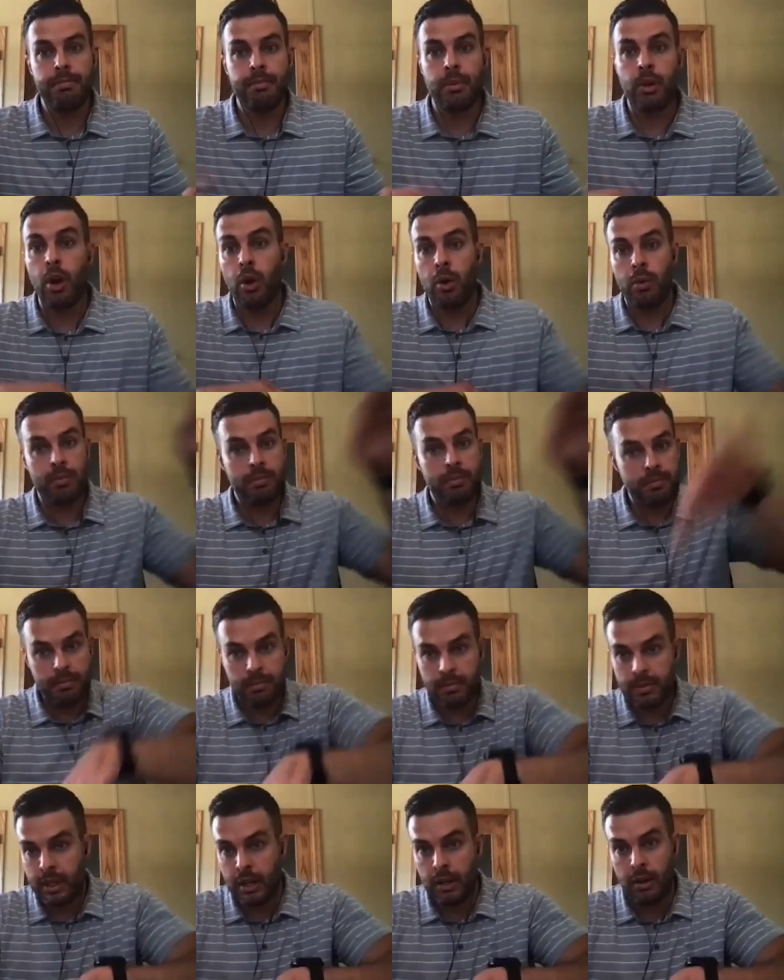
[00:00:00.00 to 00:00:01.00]
go
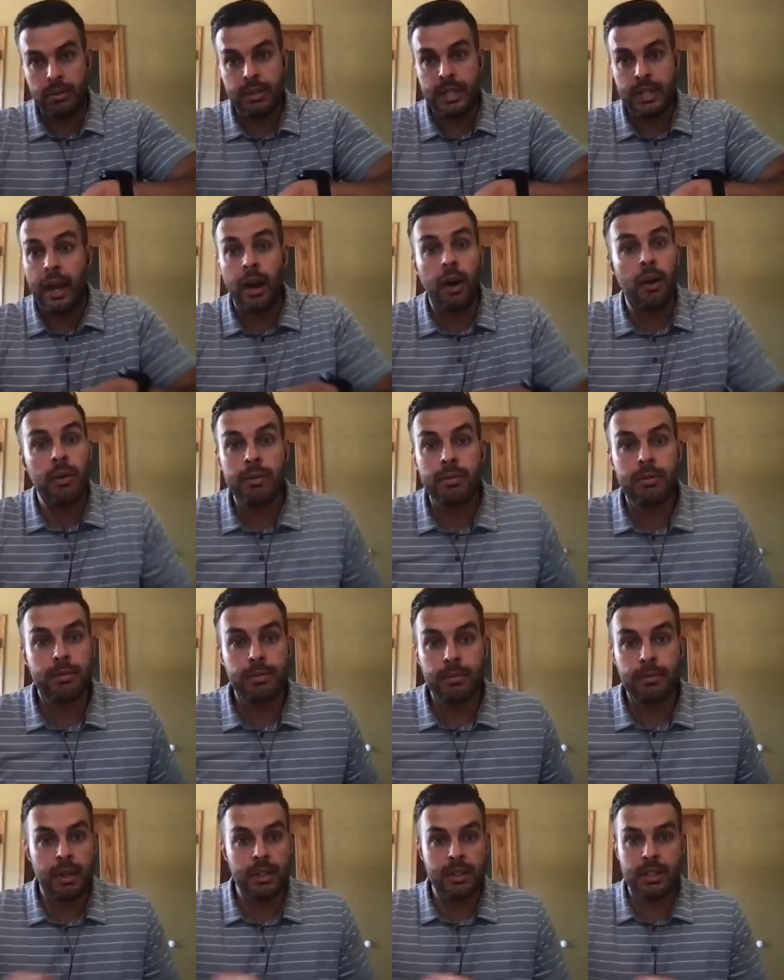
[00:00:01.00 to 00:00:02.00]
you know down
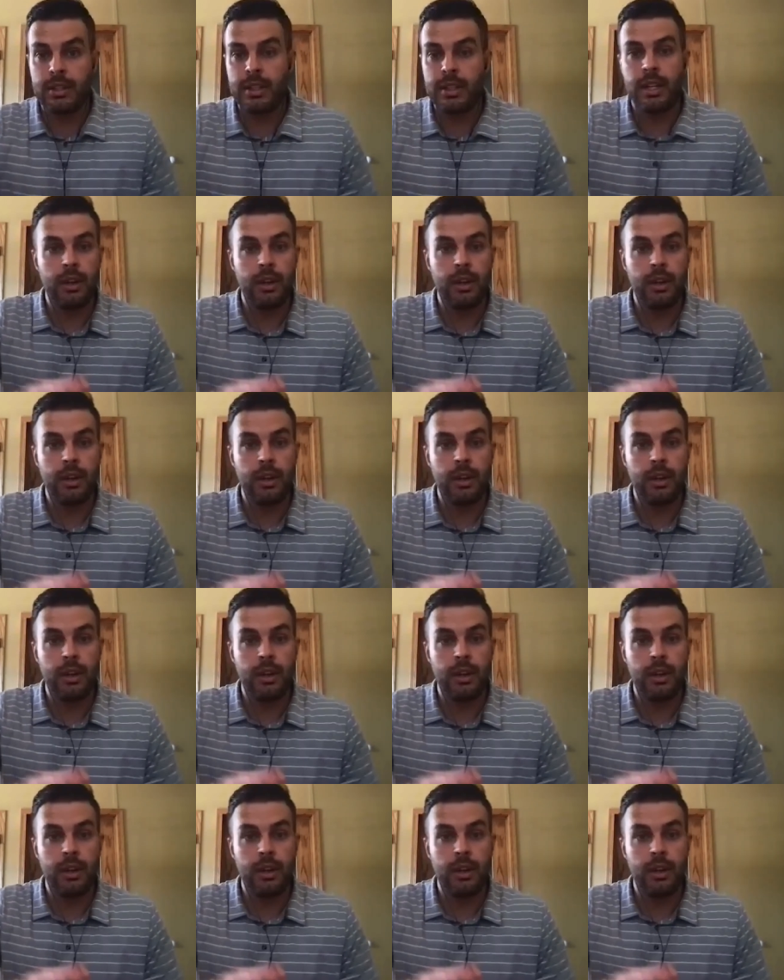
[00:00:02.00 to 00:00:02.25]
until you